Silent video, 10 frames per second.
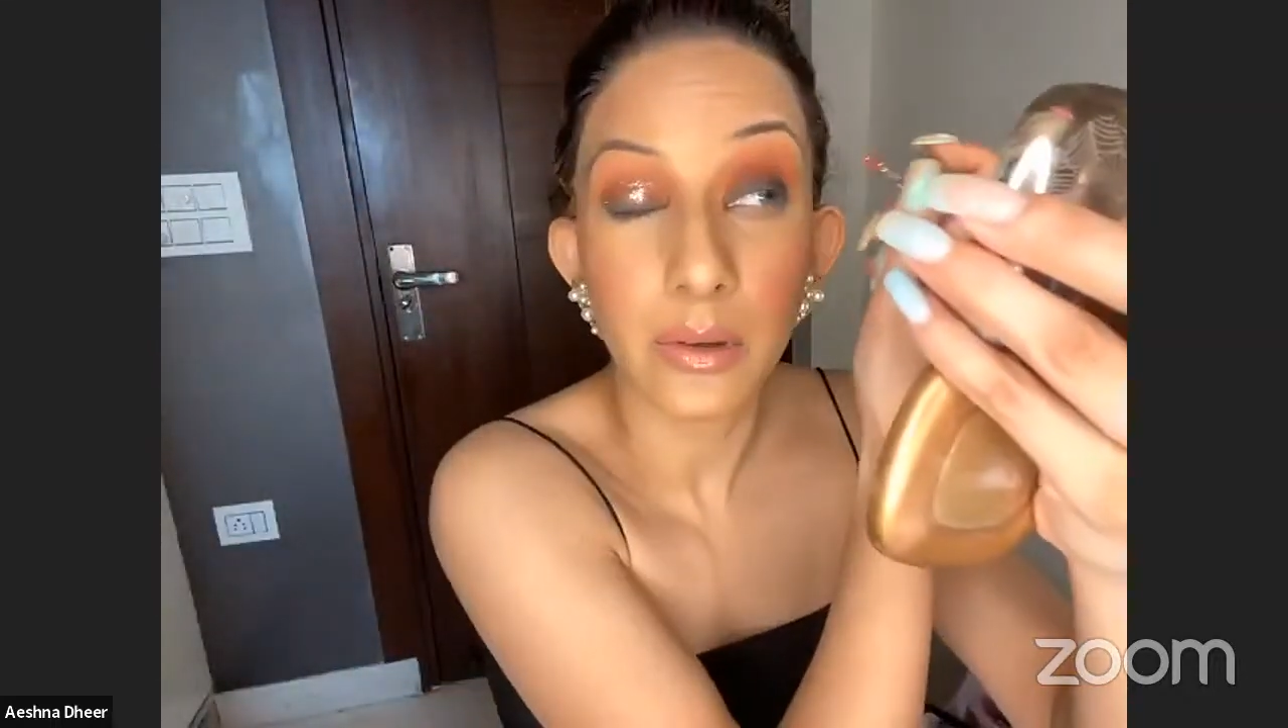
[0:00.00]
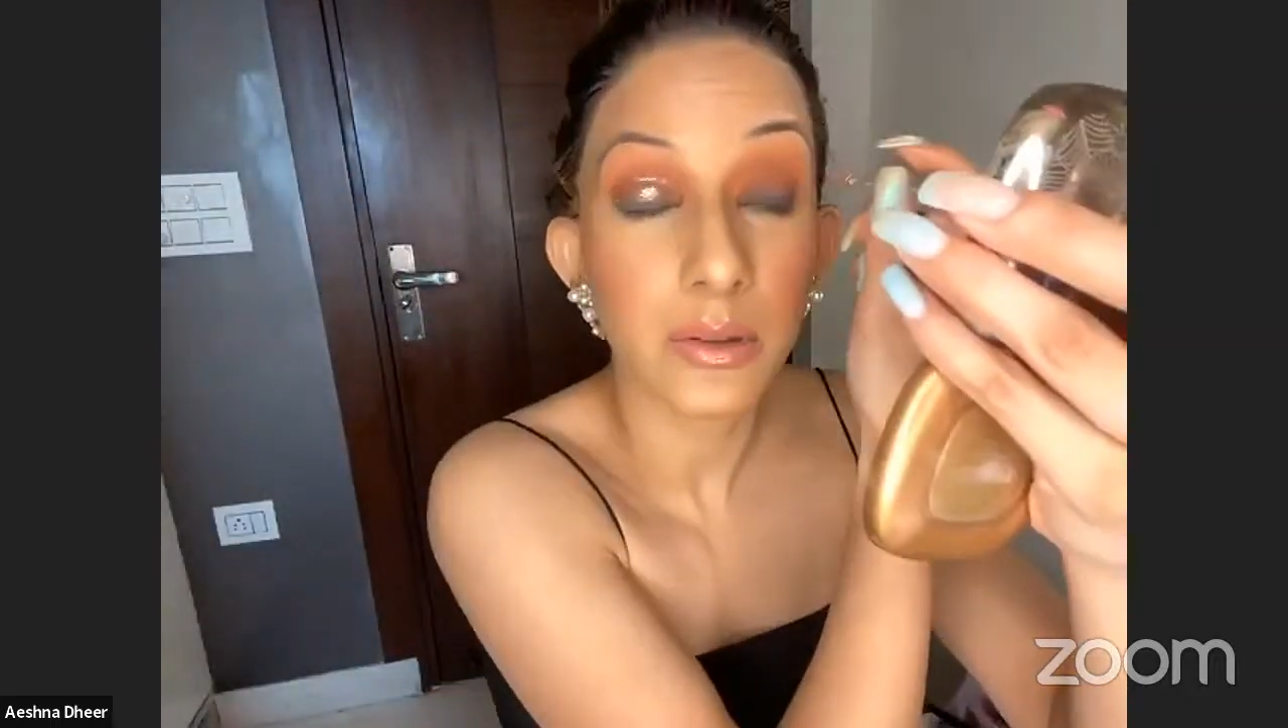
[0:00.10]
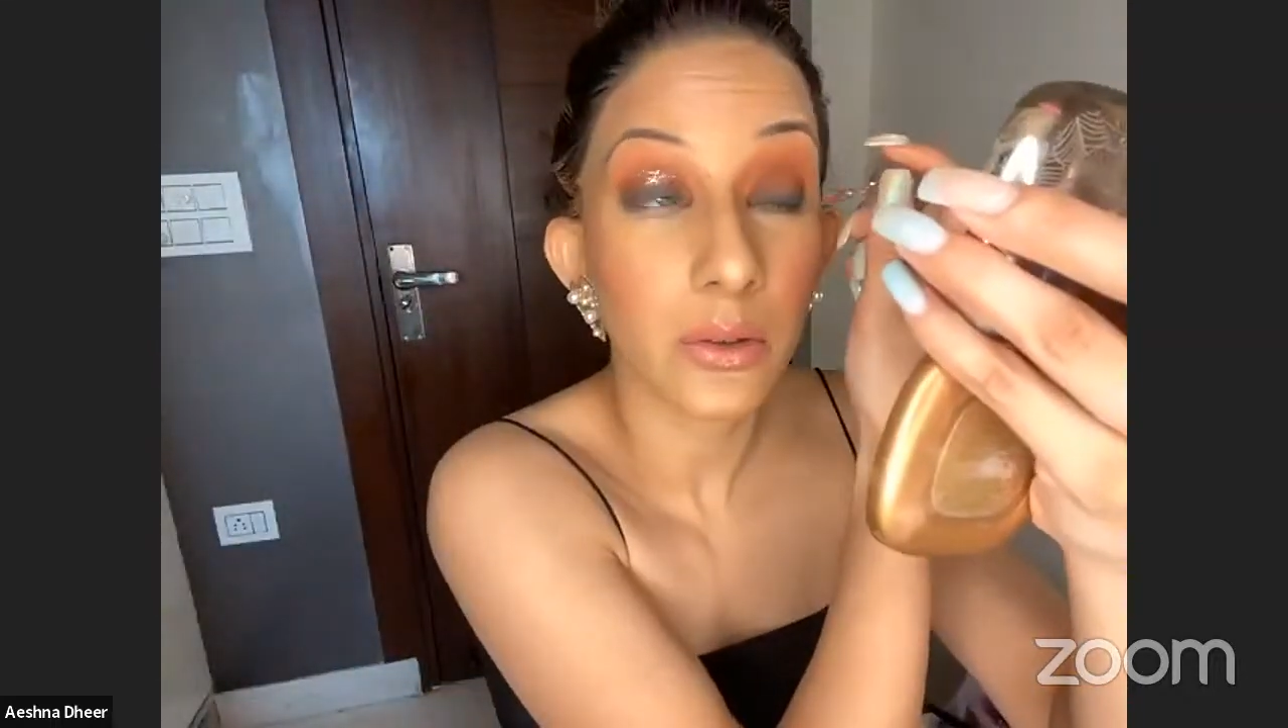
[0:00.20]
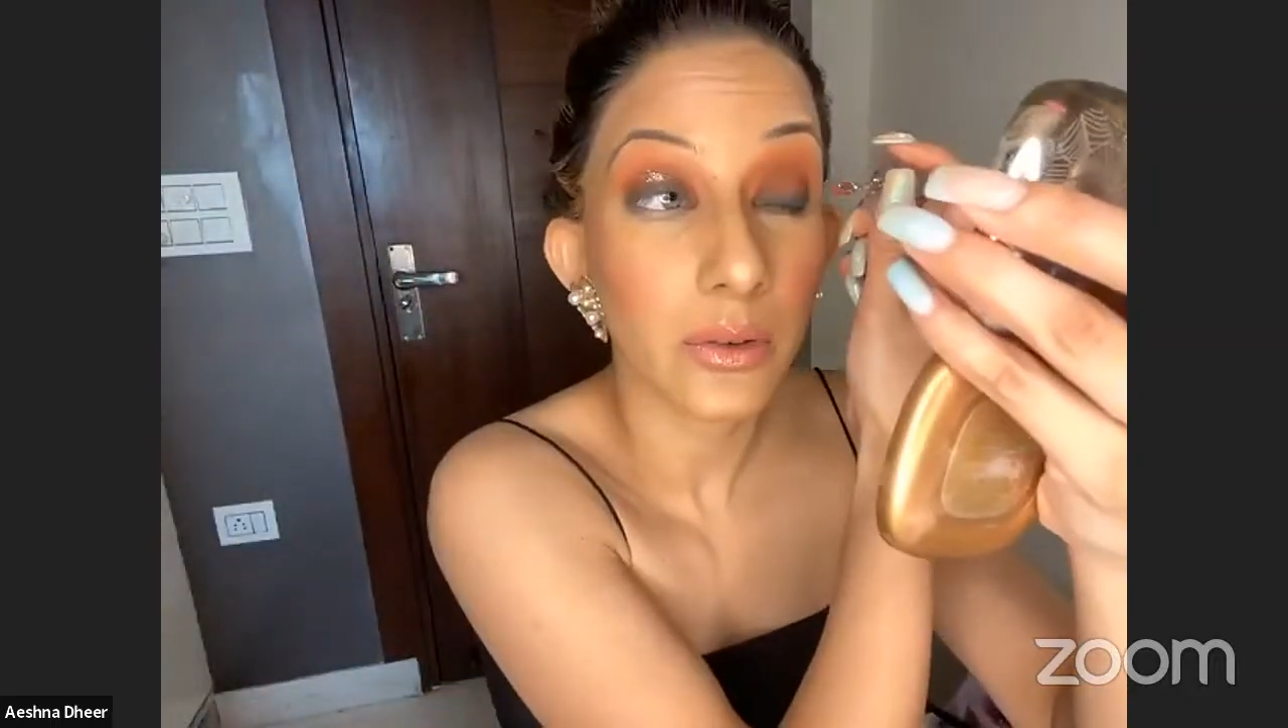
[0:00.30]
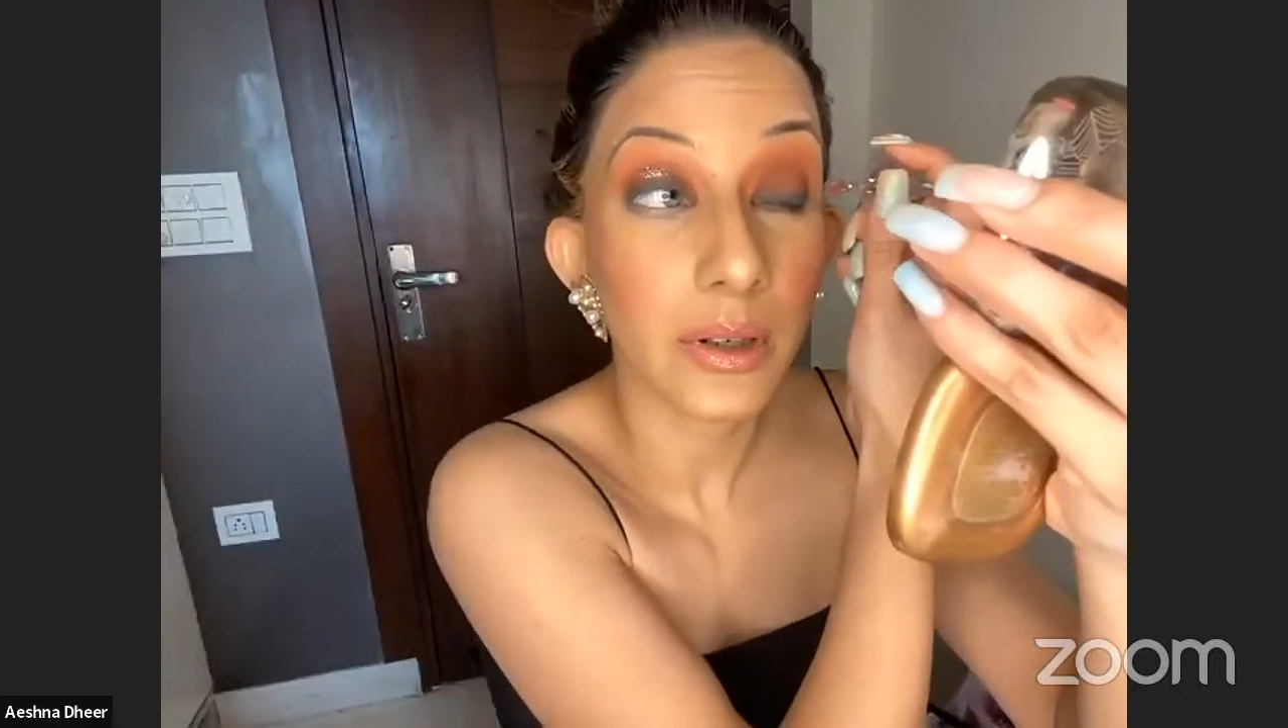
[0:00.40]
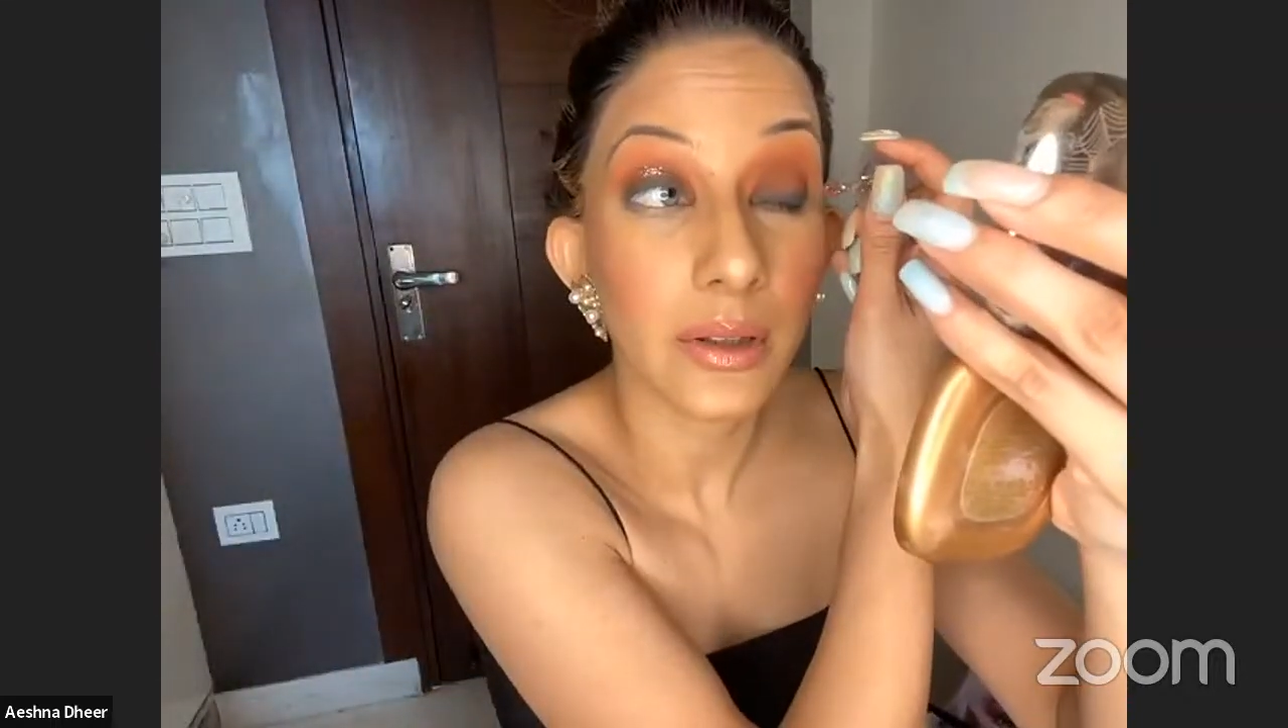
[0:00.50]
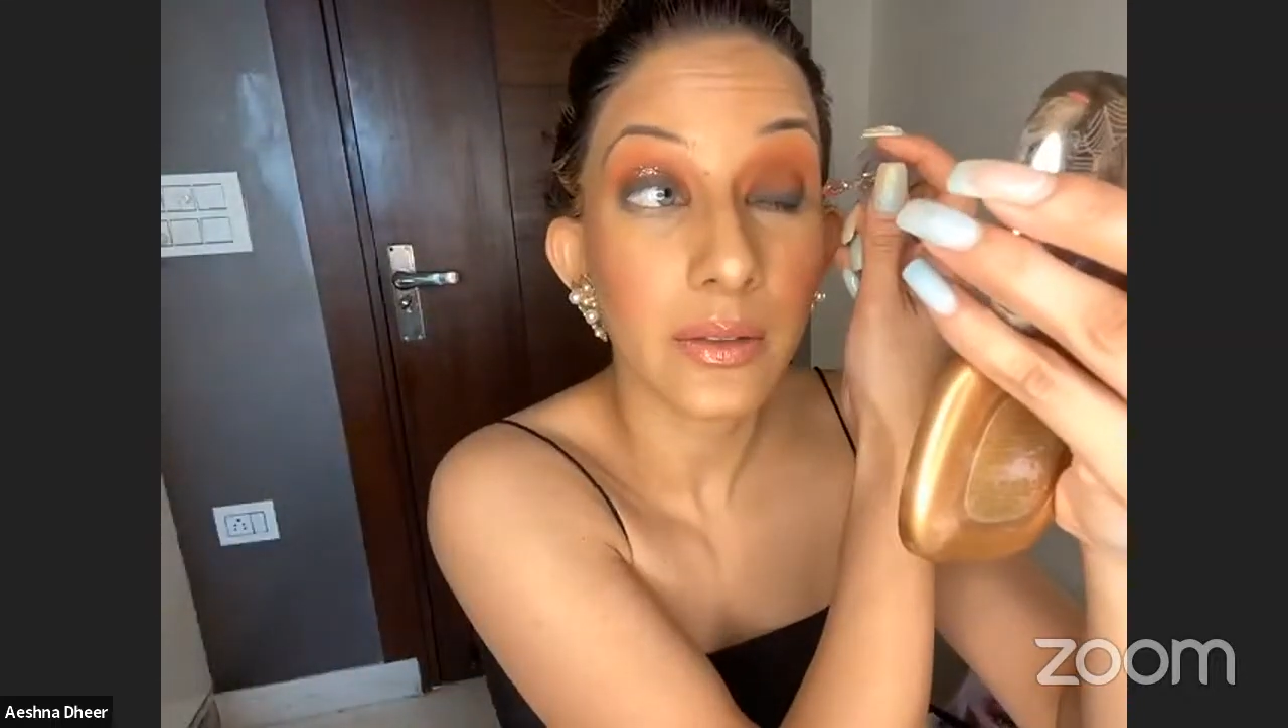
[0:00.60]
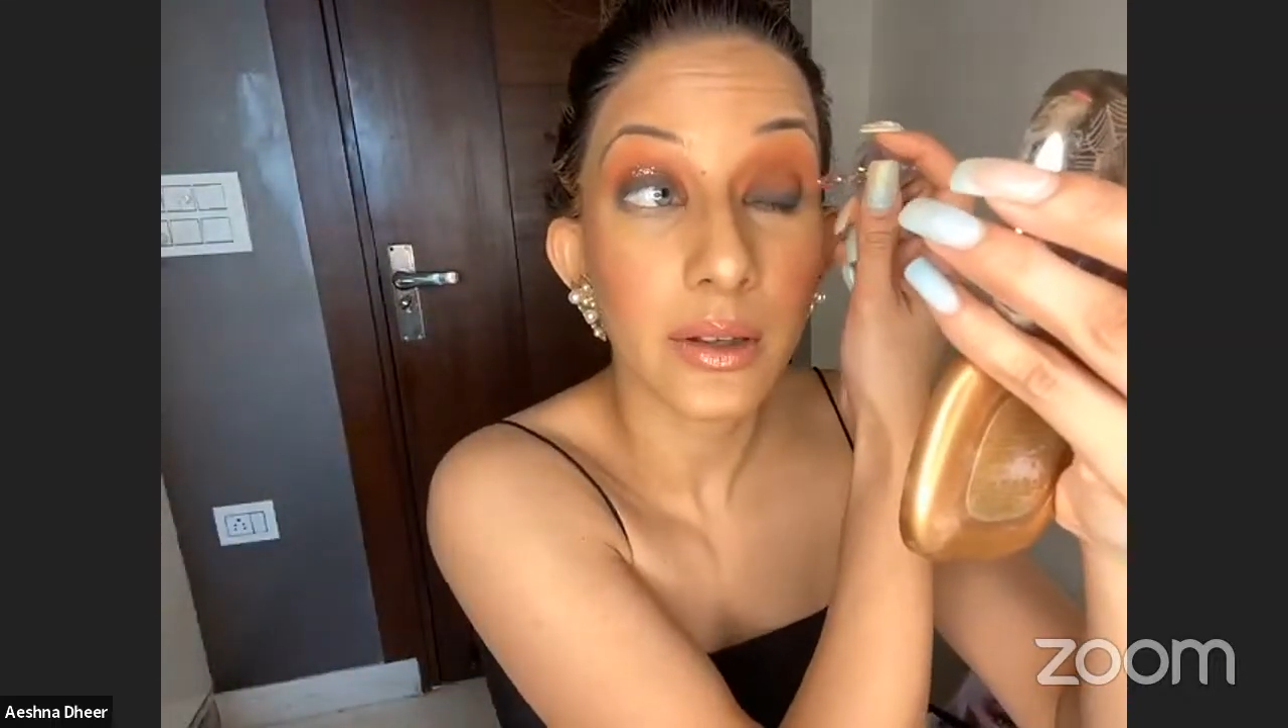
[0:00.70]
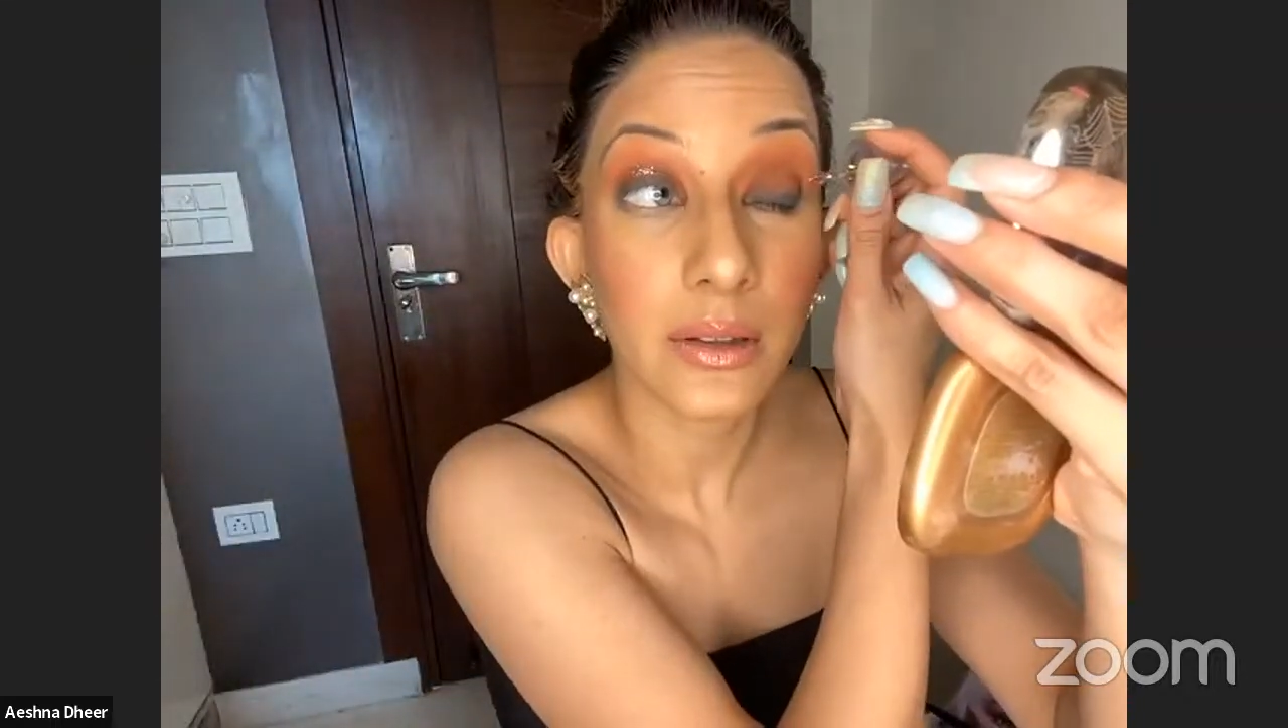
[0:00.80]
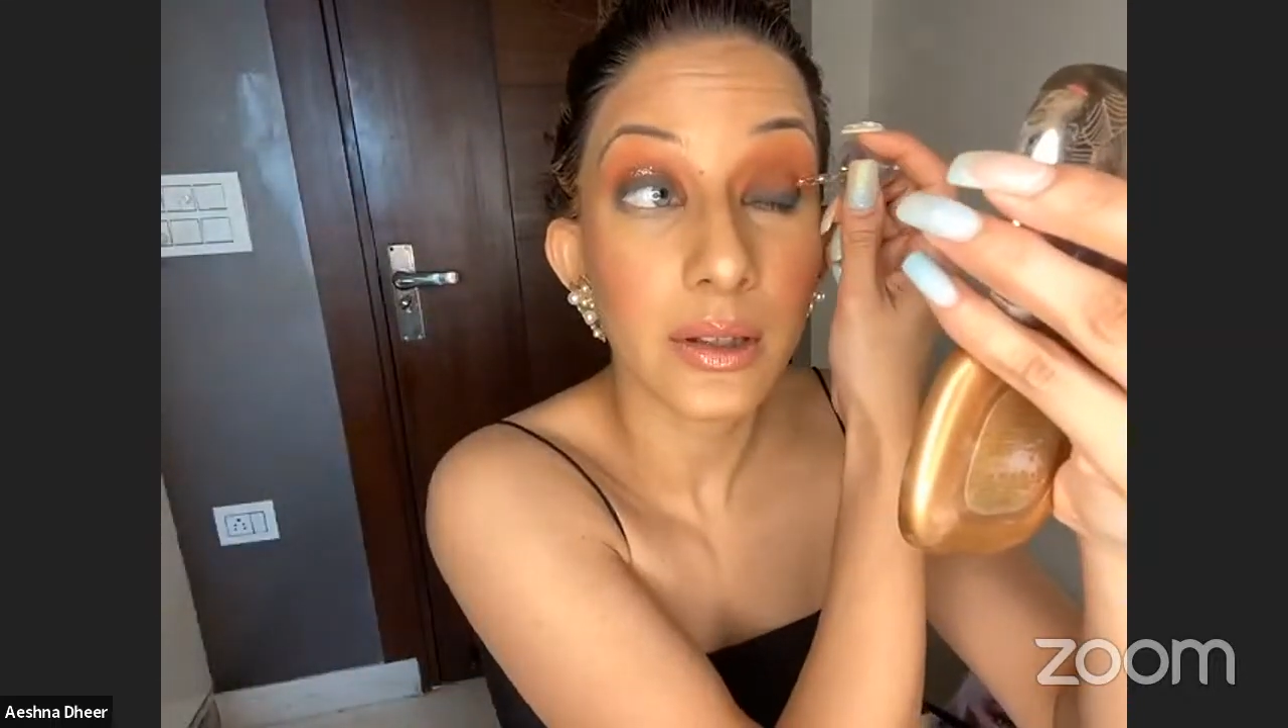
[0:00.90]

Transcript: it's already there.